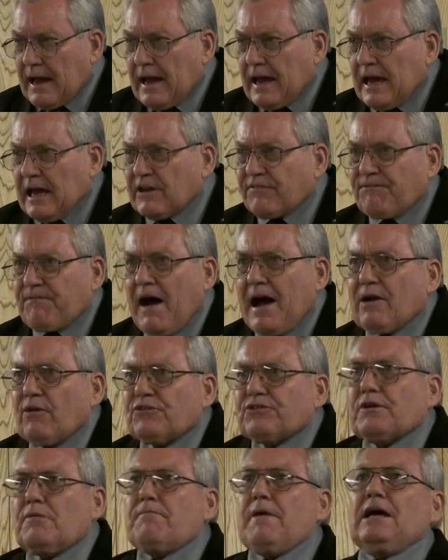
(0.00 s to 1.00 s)
His final
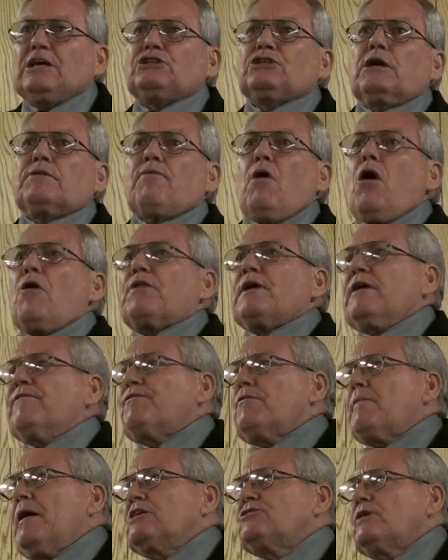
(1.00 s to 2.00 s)
summation of all the
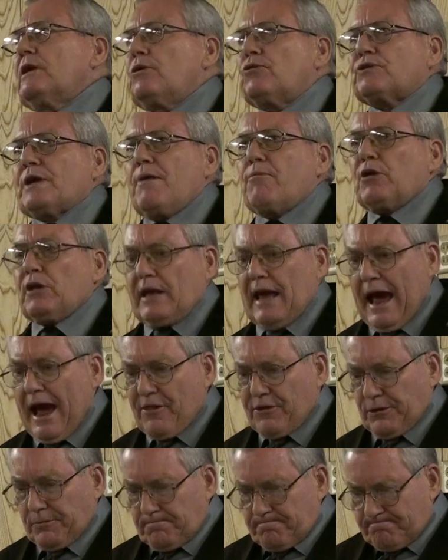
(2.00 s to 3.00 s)
information he was able to
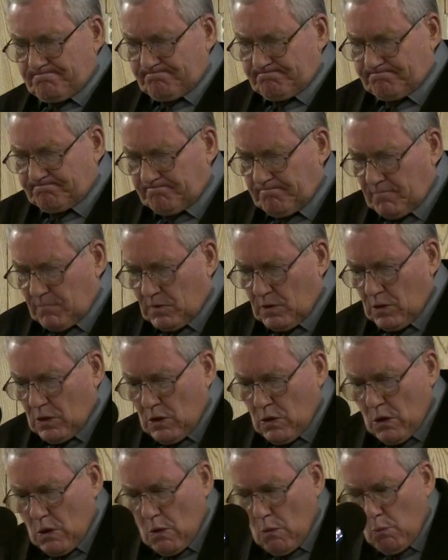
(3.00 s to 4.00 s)
gather
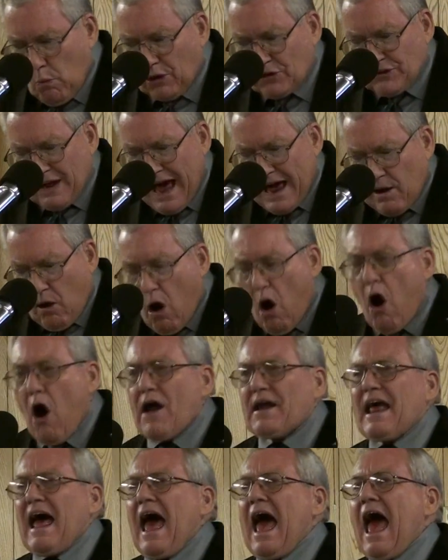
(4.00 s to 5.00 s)
was that
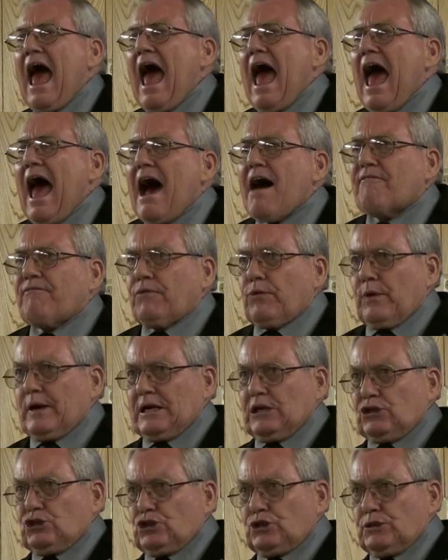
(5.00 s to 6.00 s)
on
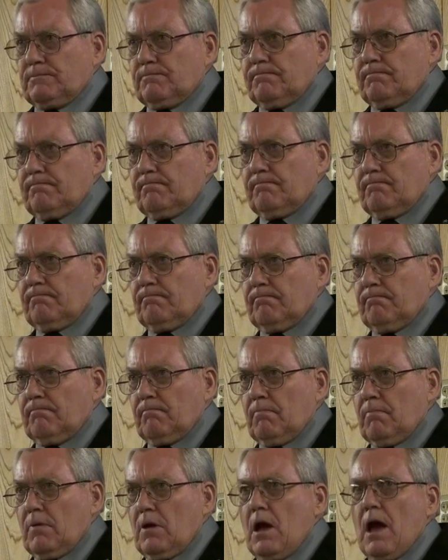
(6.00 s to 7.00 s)
average,
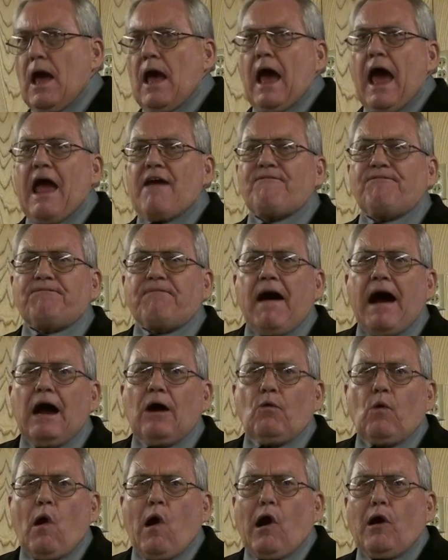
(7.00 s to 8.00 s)
a
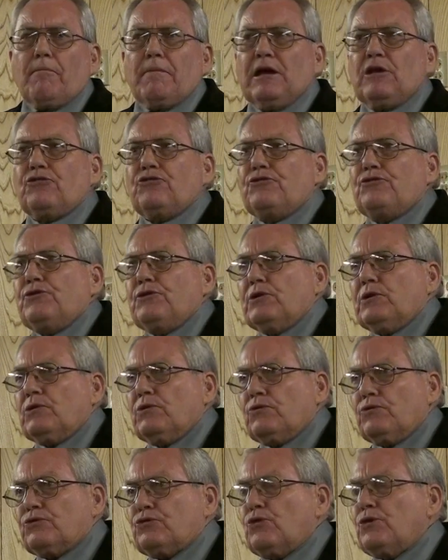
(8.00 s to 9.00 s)
firearm is
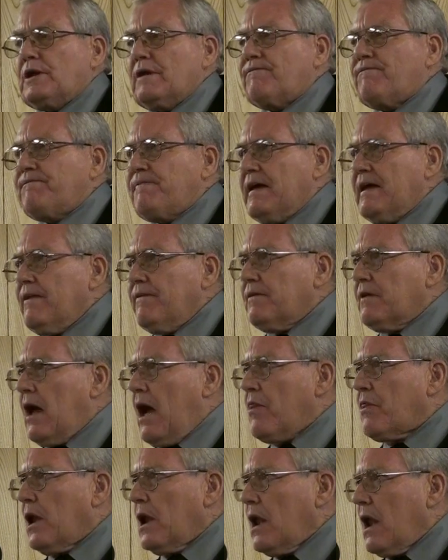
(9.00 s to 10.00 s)
used to defend
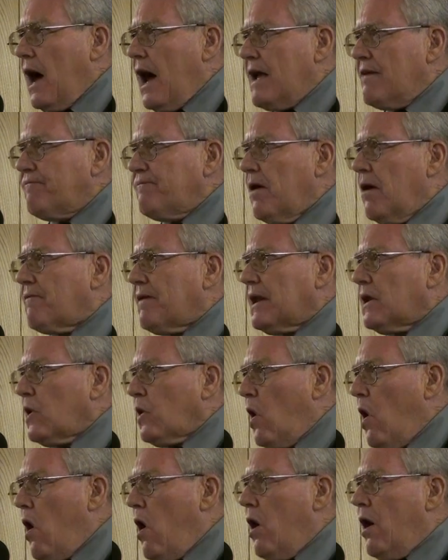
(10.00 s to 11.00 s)
the life of a
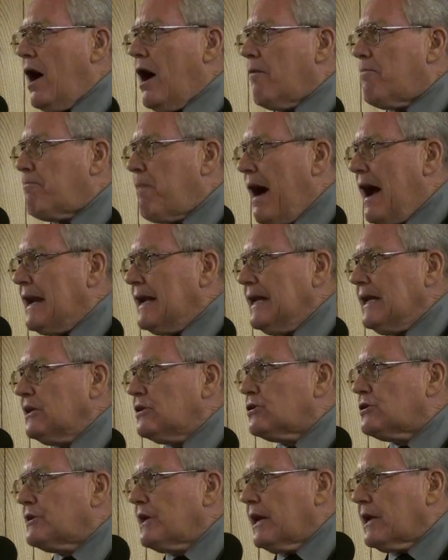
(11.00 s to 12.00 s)
law-abiding
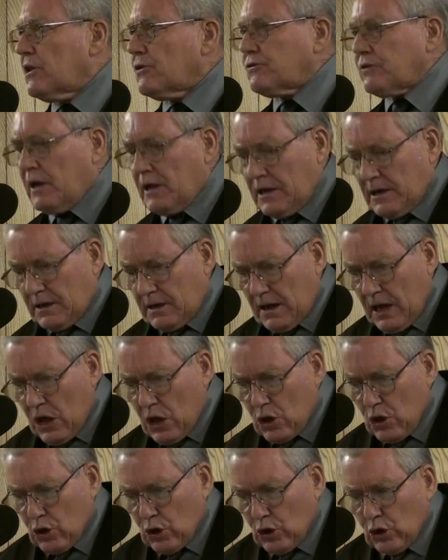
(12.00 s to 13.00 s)
citizen
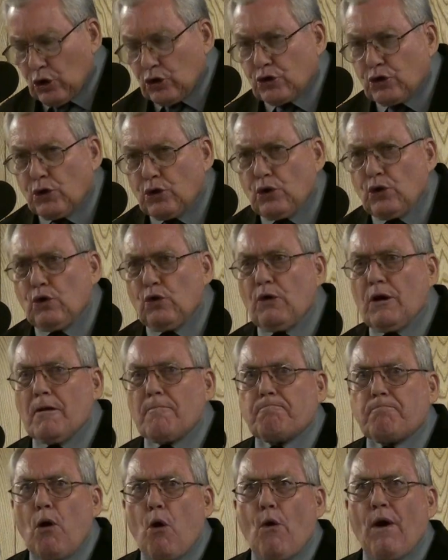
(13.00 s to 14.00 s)

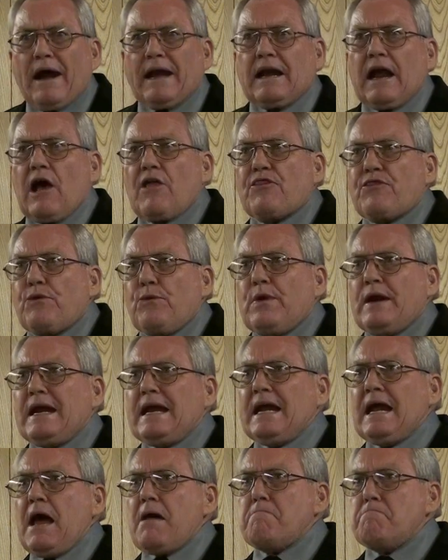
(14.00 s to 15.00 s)

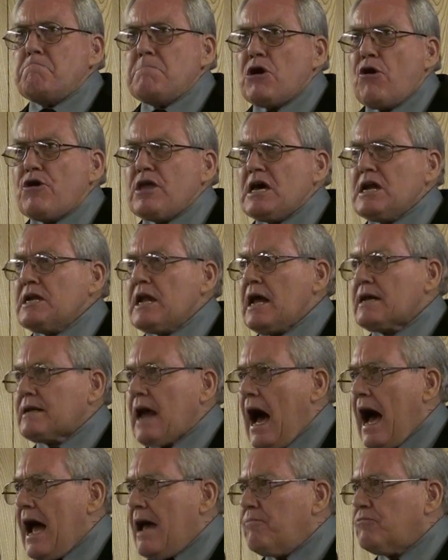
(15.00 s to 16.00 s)
2.3 million
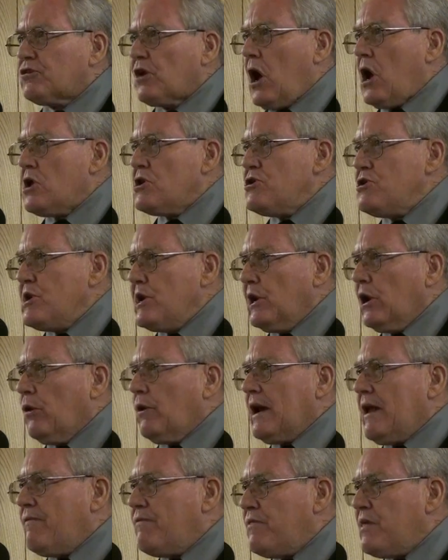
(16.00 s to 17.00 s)
times a
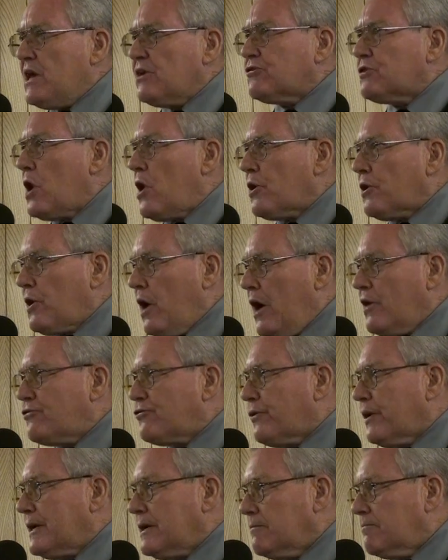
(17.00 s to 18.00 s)
year in this
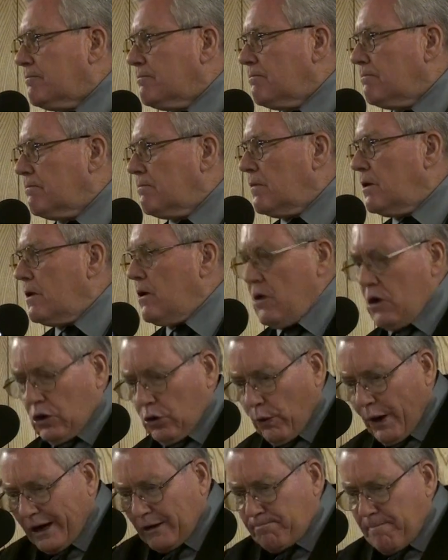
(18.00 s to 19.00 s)
country.
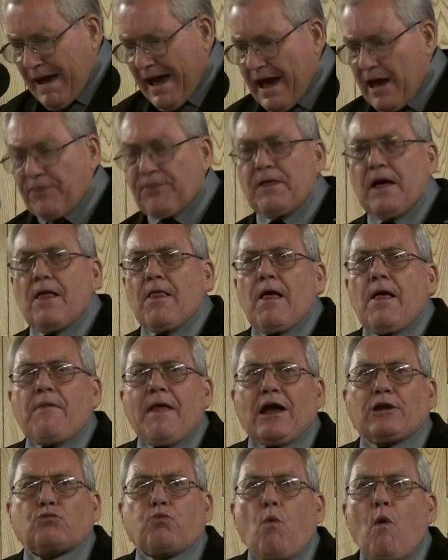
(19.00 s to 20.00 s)
Quick math,
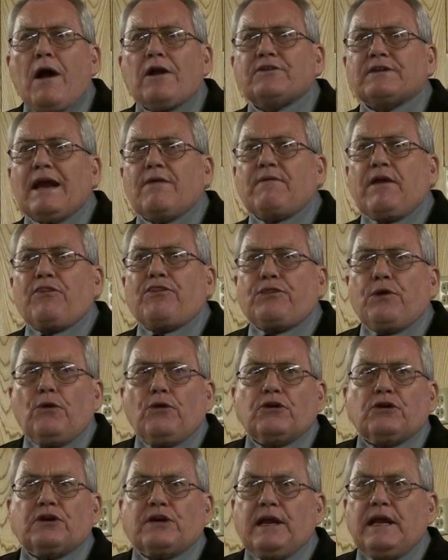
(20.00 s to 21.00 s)
that's once every
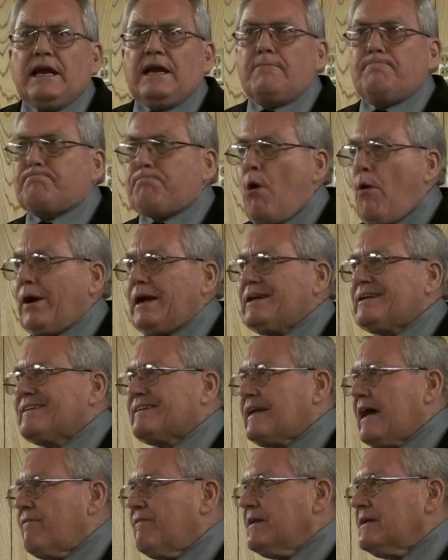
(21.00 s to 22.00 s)

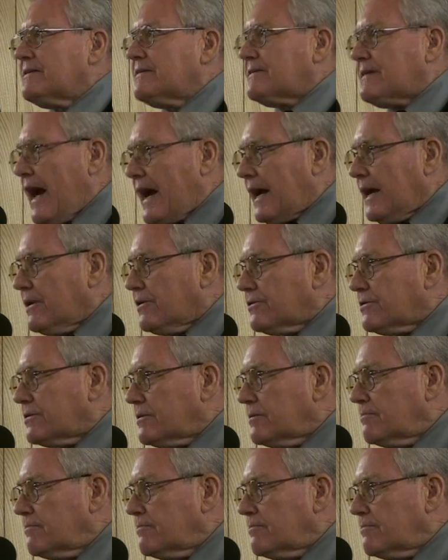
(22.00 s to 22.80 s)
13.7 seconds.